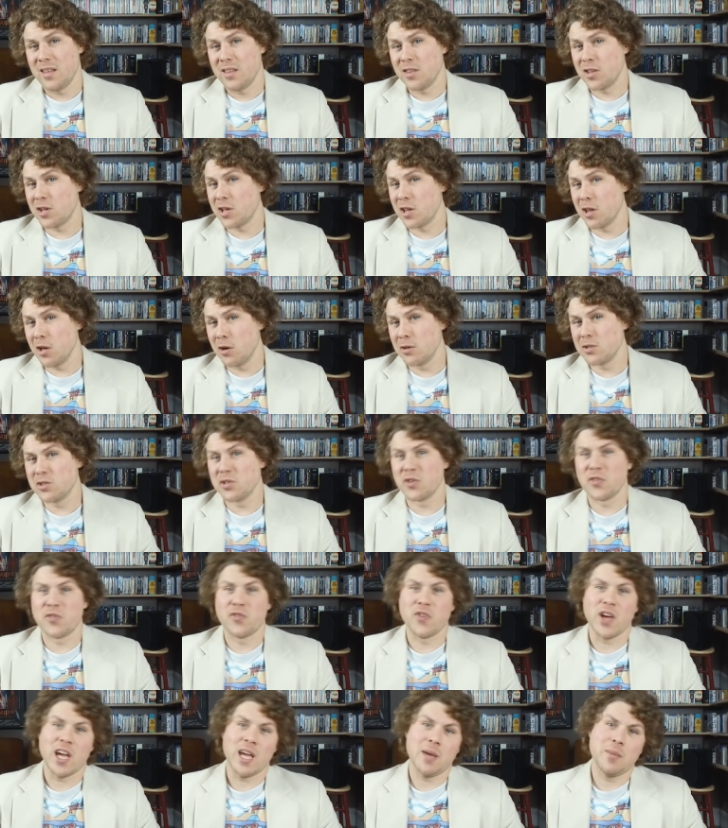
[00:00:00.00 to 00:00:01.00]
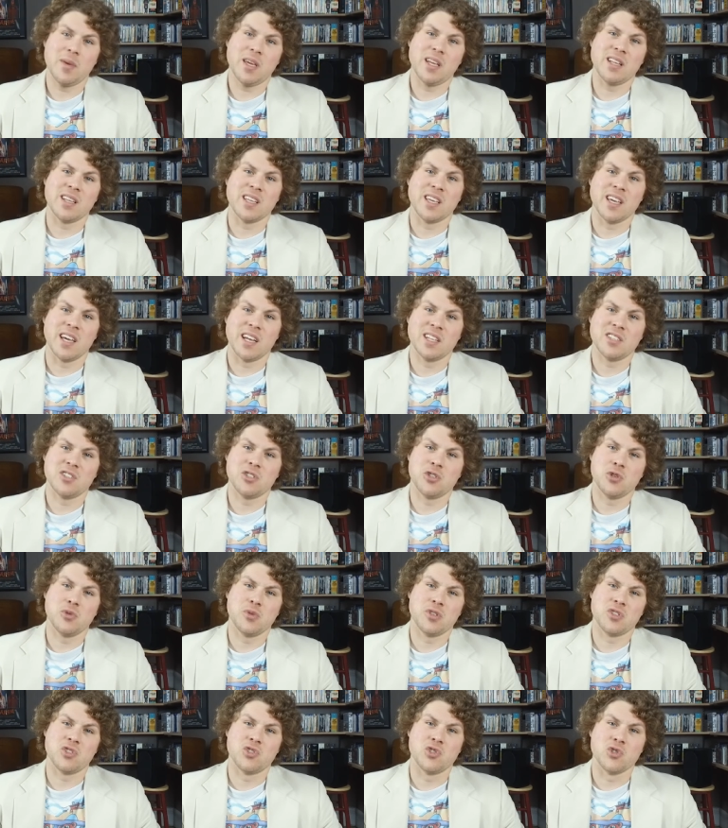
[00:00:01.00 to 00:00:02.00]
The closer Fabian gets
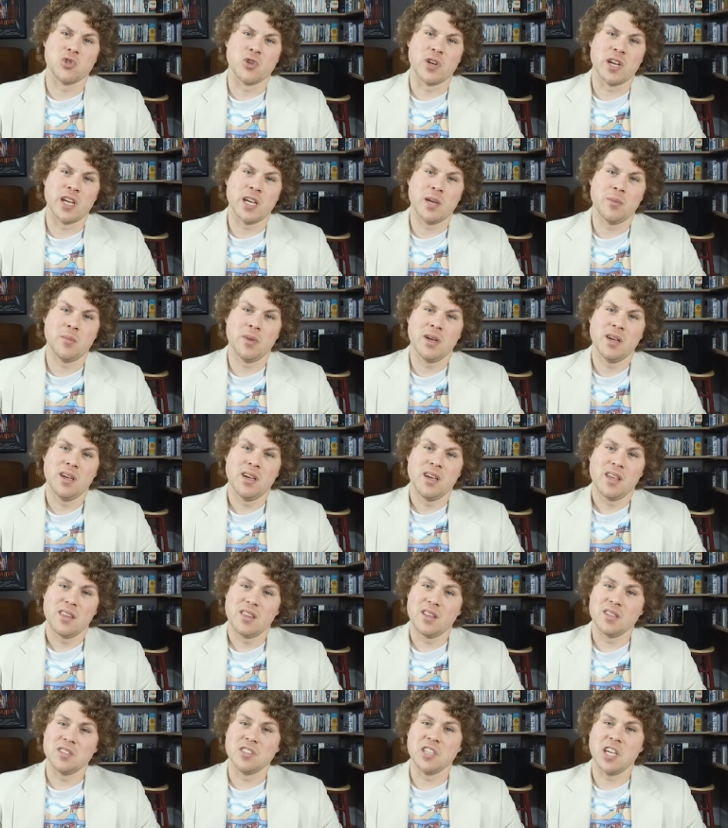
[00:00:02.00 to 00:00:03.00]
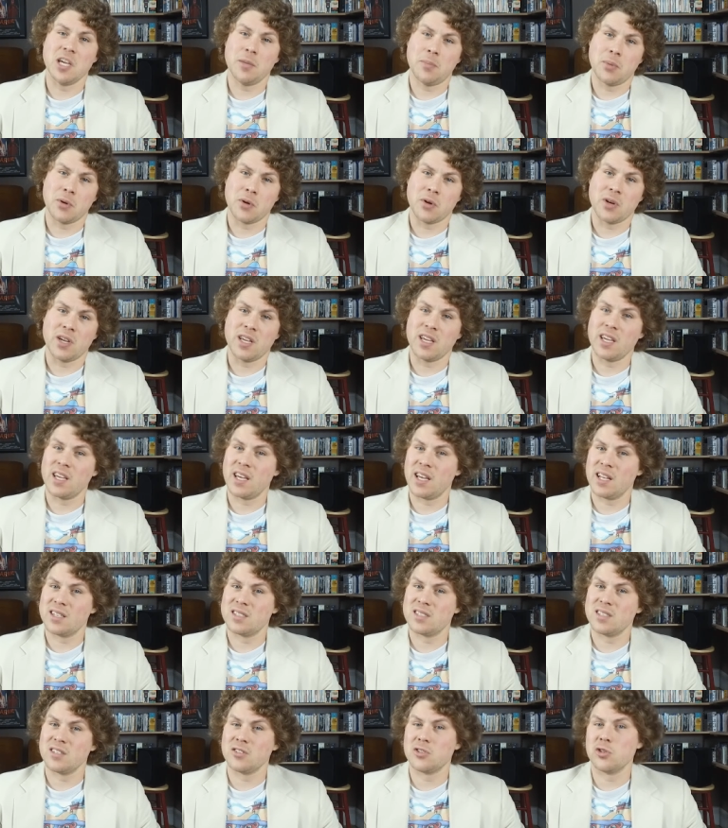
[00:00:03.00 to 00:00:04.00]
to his dream, the deeper he
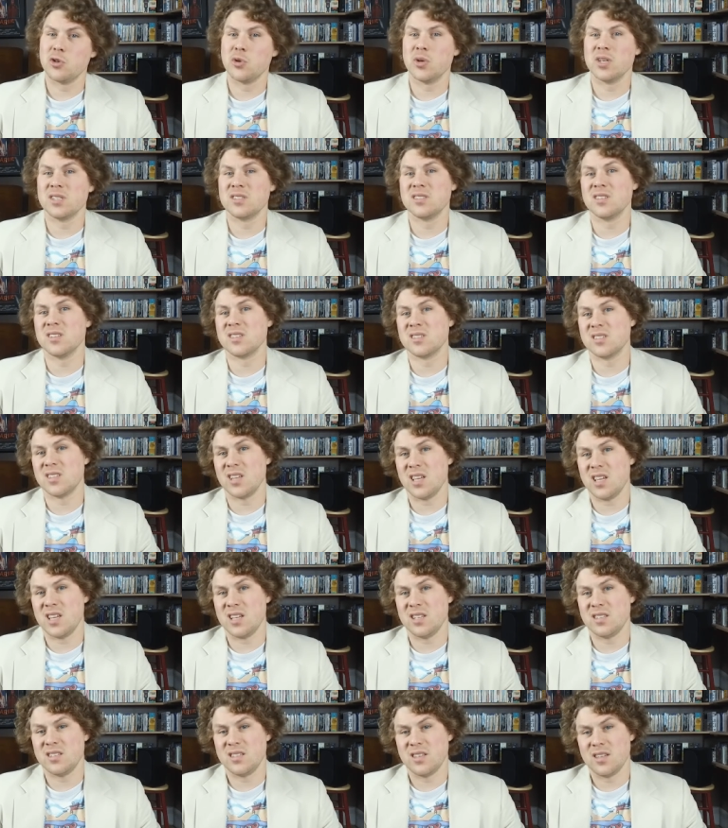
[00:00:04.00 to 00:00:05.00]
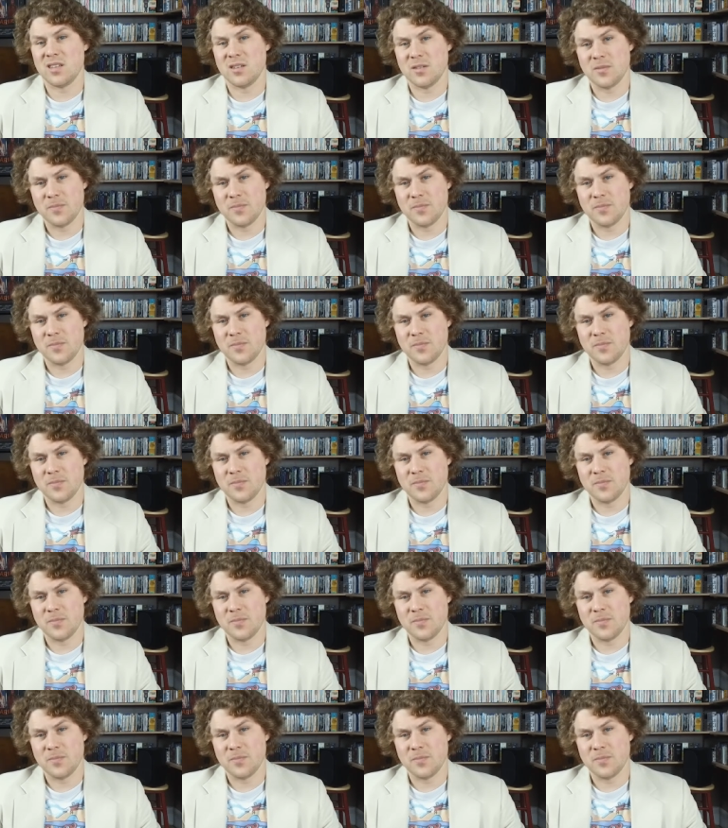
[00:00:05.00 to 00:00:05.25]
gets into his deceit.